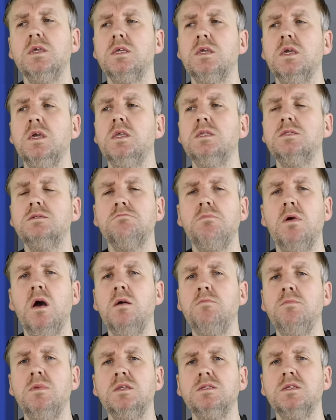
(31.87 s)
kids'
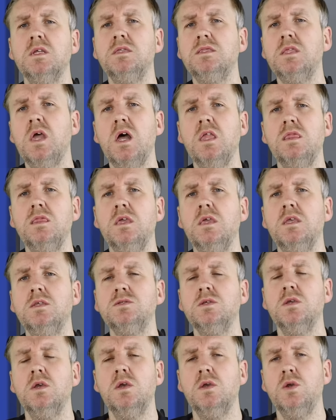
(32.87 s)
mummies and daddies